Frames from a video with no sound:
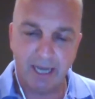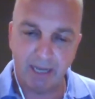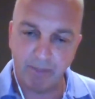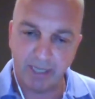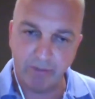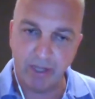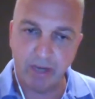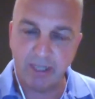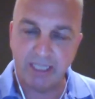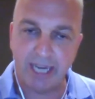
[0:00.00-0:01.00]
Even though
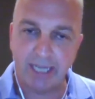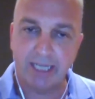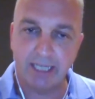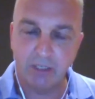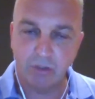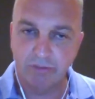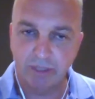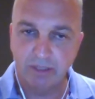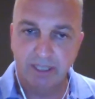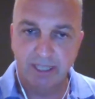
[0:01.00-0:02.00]
we're technically
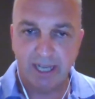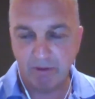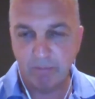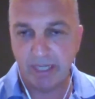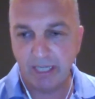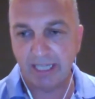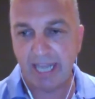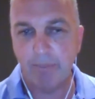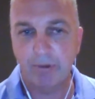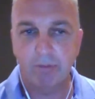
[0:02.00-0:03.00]
driven, we've been in the
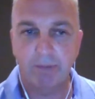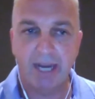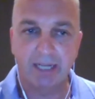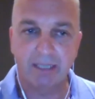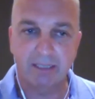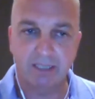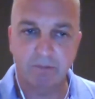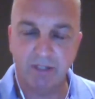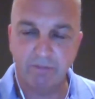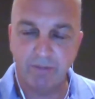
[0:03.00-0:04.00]
capital markets
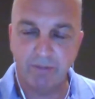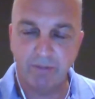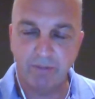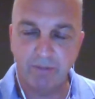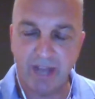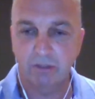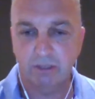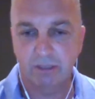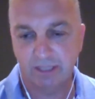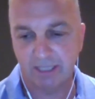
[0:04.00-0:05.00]
and we've had
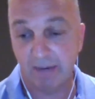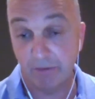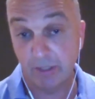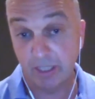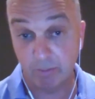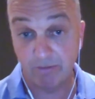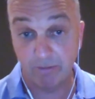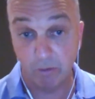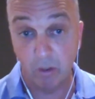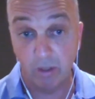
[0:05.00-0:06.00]
those discoveries
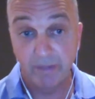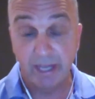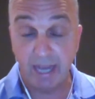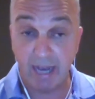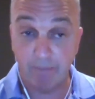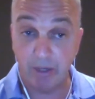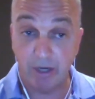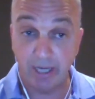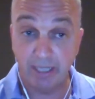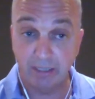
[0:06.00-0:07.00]
before
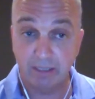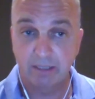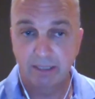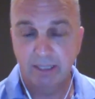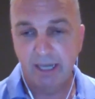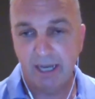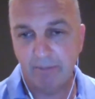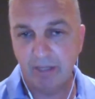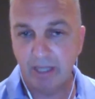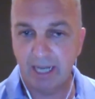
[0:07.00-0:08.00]
behind us.
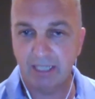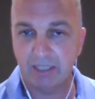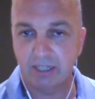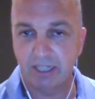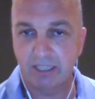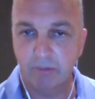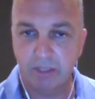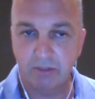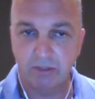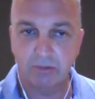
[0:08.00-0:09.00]
In the last cycle, we
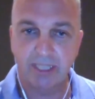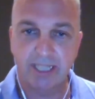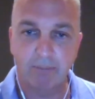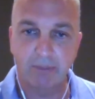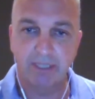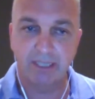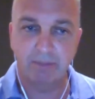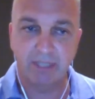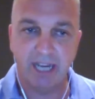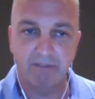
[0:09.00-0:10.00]
took 3 companies
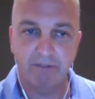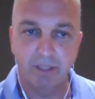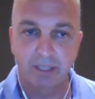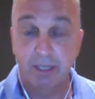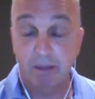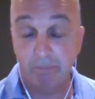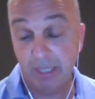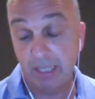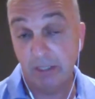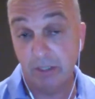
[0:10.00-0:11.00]
up to $500
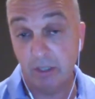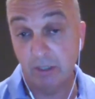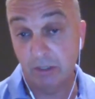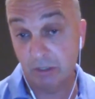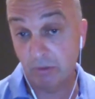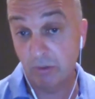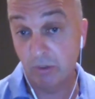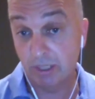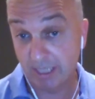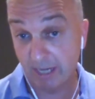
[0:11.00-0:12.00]
million
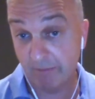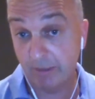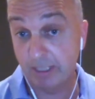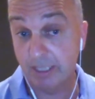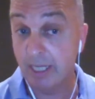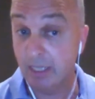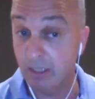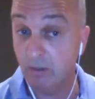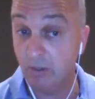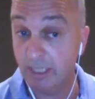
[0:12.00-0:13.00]
through discoveries in
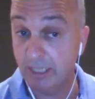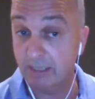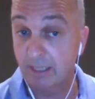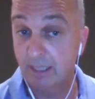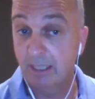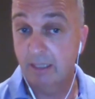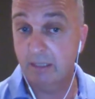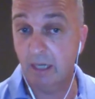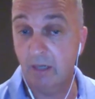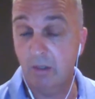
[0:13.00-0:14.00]
the Nordics.
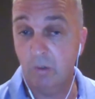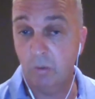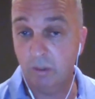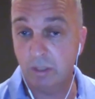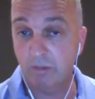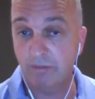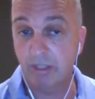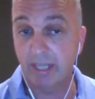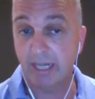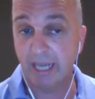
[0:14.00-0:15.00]
So we've
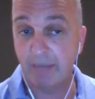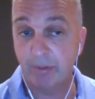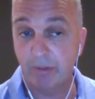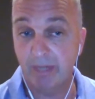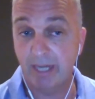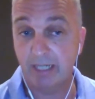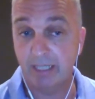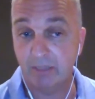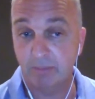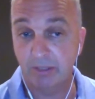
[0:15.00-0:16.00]
got that capital
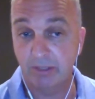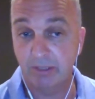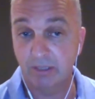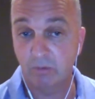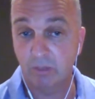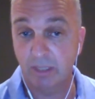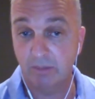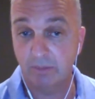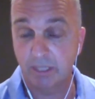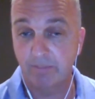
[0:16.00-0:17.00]
market experience as
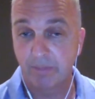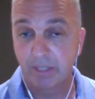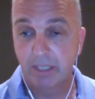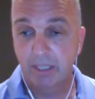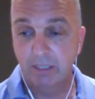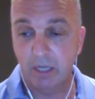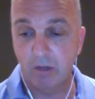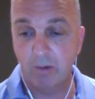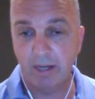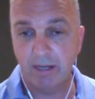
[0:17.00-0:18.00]
well.
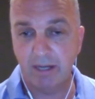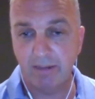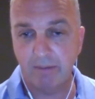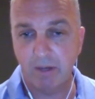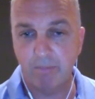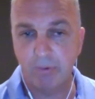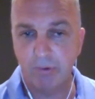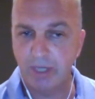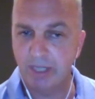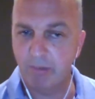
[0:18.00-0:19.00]
So a
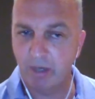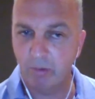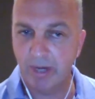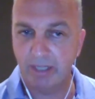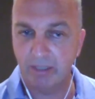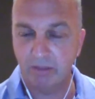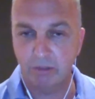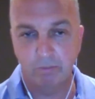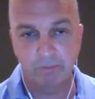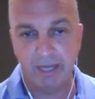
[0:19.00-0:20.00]
pretty well-rounded
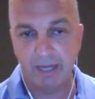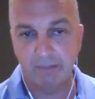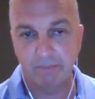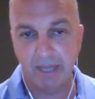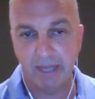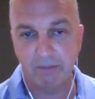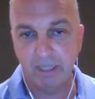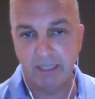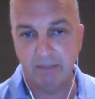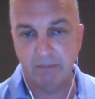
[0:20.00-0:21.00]
group, and
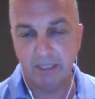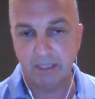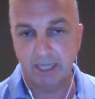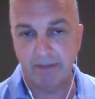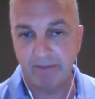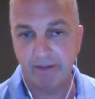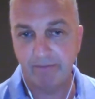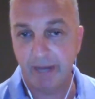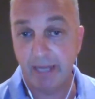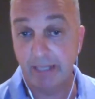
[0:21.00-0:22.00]
we just love
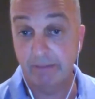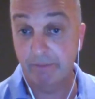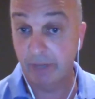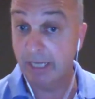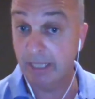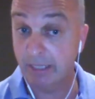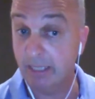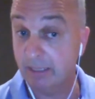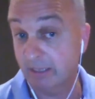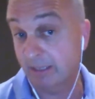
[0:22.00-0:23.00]
having fun and finding
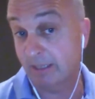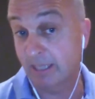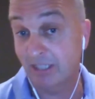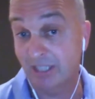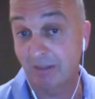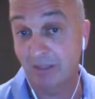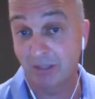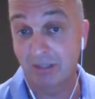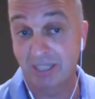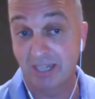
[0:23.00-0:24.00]
things. Is essentially what
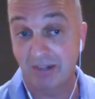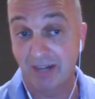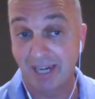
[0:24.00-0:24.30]
turns our crank.